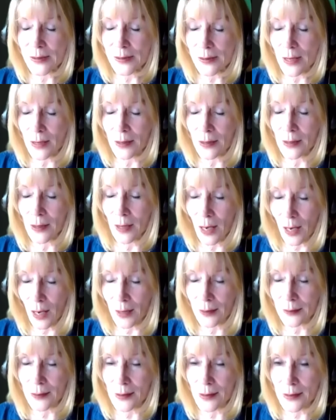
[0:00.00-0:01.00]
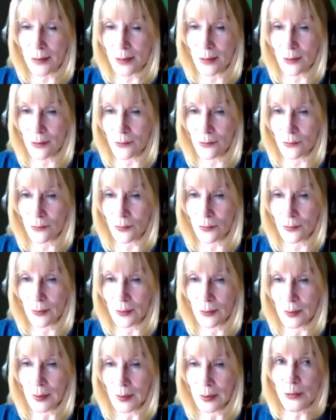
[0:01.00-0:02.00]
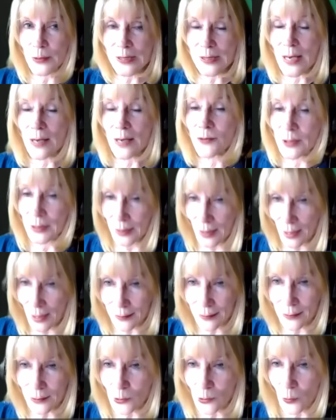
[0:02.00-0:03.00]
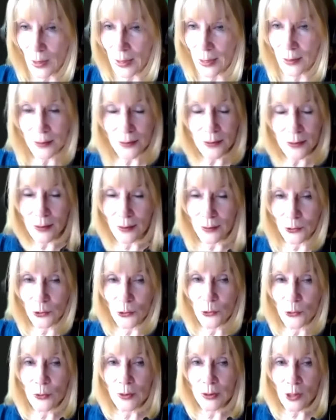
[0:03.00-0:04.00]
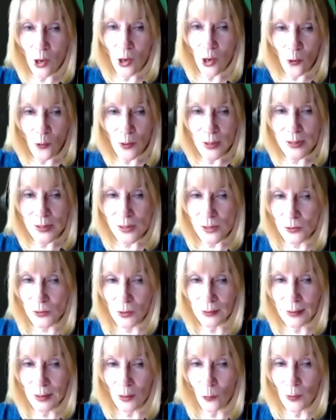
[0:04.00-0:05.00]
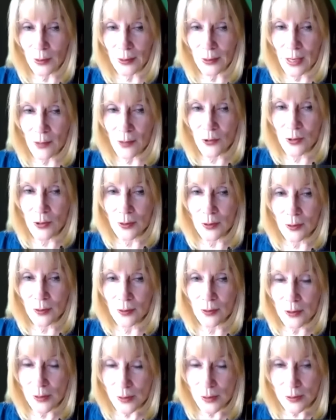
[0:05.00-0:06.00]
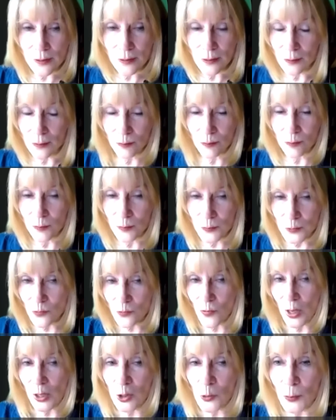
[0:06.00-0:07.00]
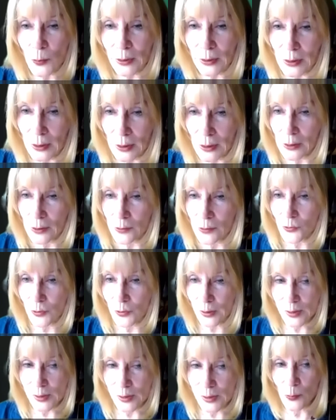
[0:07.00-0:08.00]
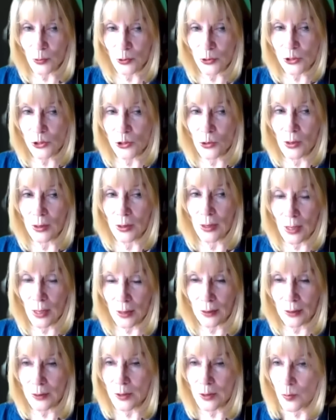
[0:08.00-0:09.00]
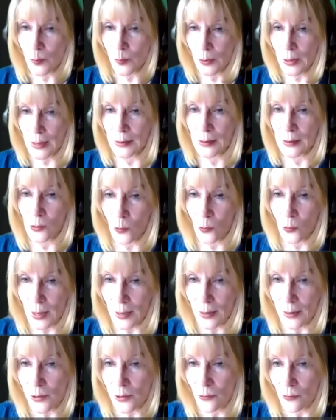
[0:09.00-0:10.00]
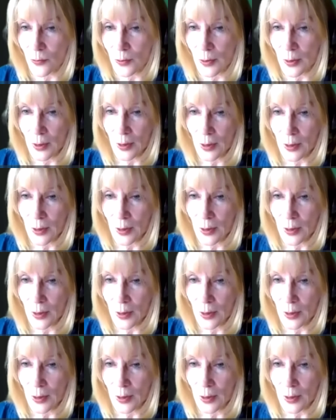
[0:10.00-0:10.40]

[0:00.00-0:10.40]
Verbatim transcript: It's a cognitive safety net in a way. You can always look at whatever this developing kid, for example, is doing and explain it away as a,